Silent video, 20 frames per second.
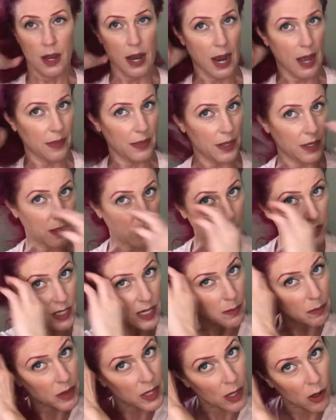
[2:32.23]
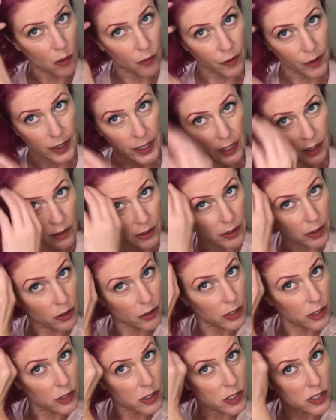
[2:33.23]
And then same thing over here, you're
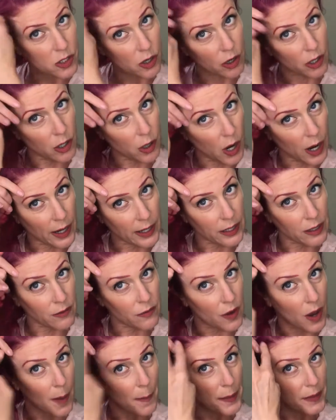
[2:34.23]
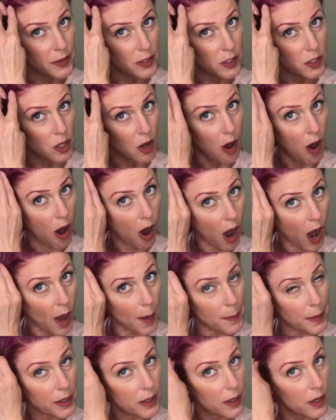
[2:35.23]
gonna start kind of up at the
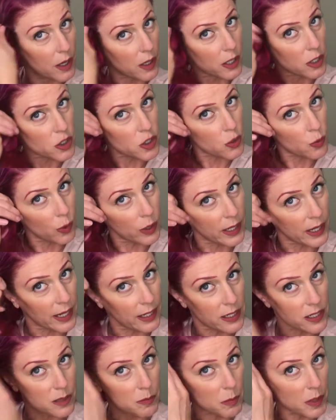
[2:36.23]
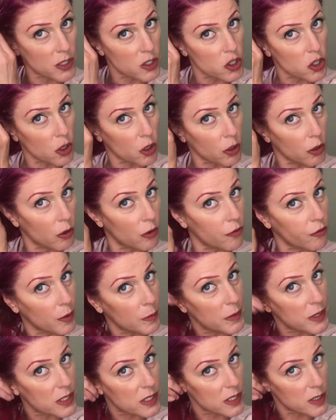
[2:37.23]
top because you wanna get as much curl
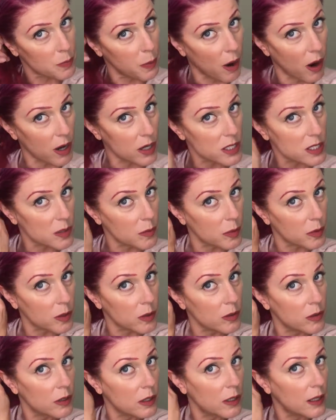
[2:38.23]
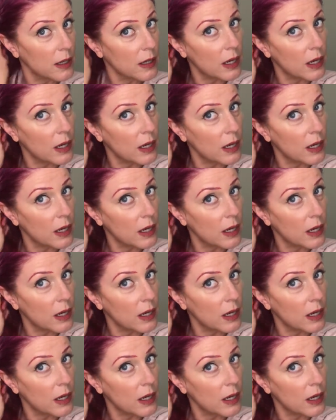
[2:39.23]
from this as possible.